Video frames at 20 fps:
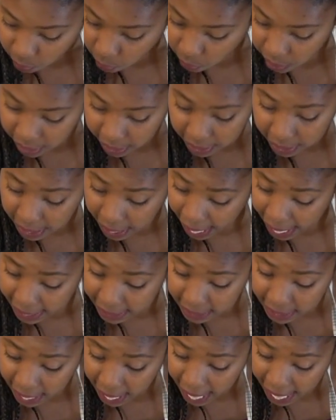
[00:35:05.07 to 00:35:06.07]
Well,
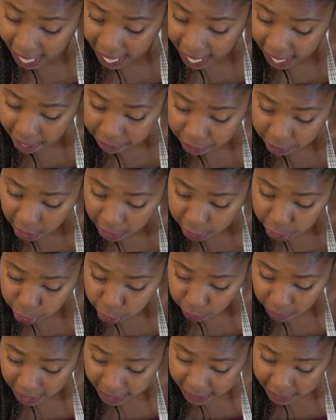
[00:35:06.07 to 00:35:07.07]
I have not
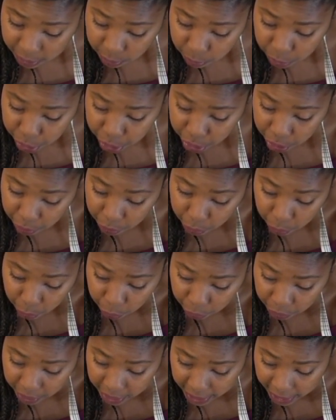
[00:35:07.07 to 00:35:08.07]
tried it with
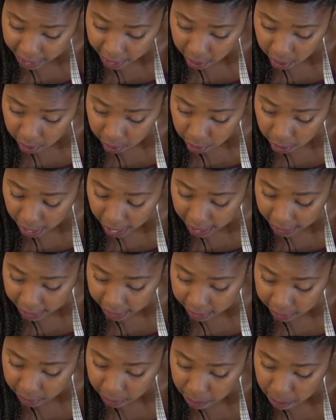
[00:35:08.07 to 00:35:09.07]
Gruyere,
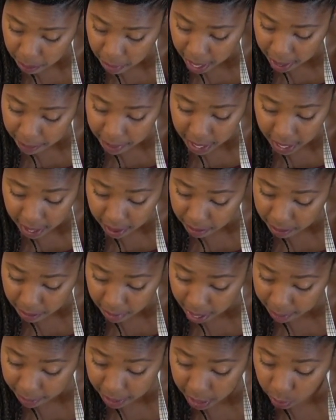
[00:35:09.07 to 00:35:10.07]
and maybe
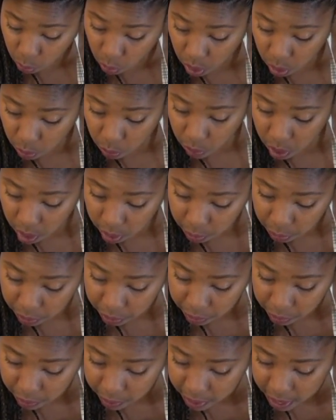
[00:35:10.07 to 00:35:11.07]
it will work with
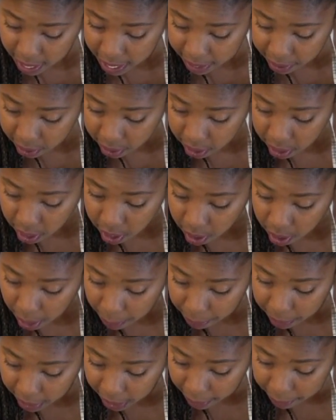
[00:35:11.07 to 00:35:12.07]
Gruyere,
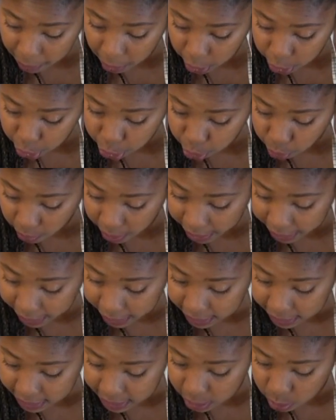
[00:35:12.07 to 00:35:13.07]
but I'm not sure.
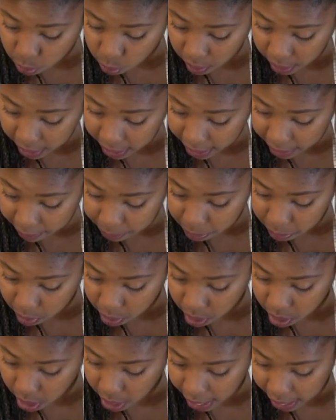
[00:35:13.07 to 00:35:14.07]
This one
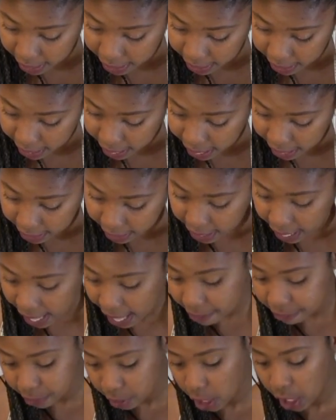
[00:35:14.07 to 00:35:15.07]
I
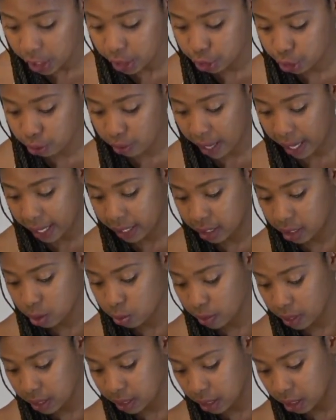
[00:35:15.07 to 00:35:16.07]
have not tried. This
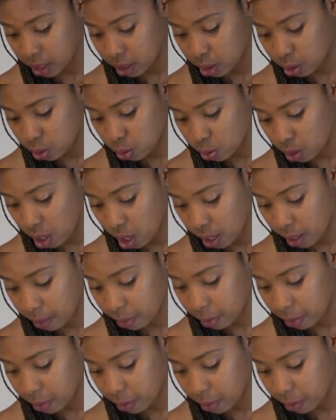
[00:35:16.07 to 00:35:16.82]
one is a little too long.